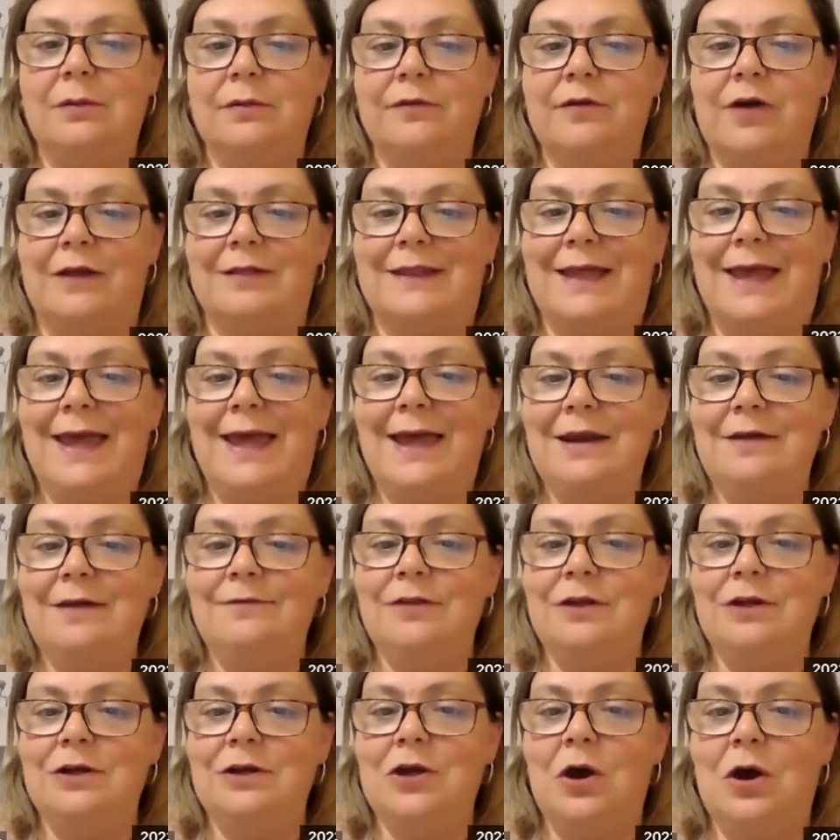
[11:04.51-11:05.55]
we've got the head
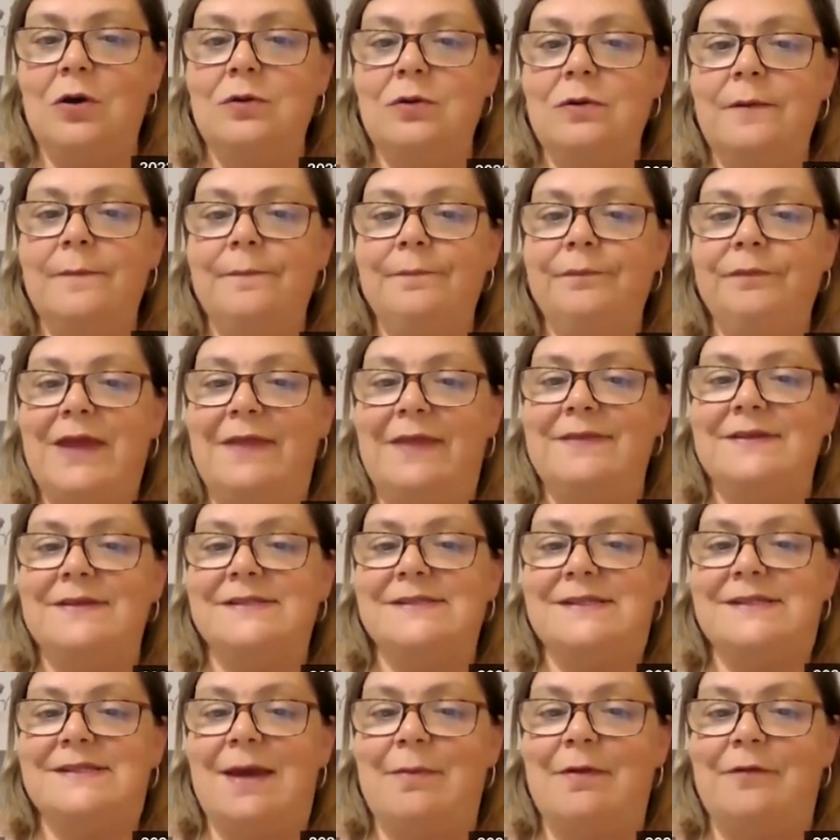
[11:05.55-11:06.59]
of the note and the
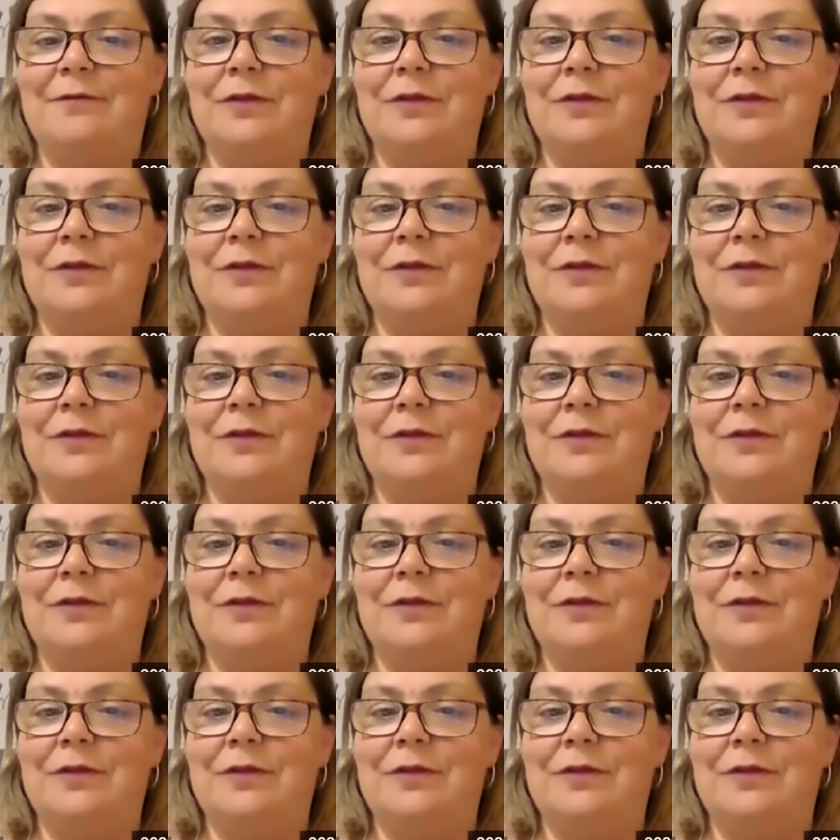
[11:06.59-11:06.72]
stem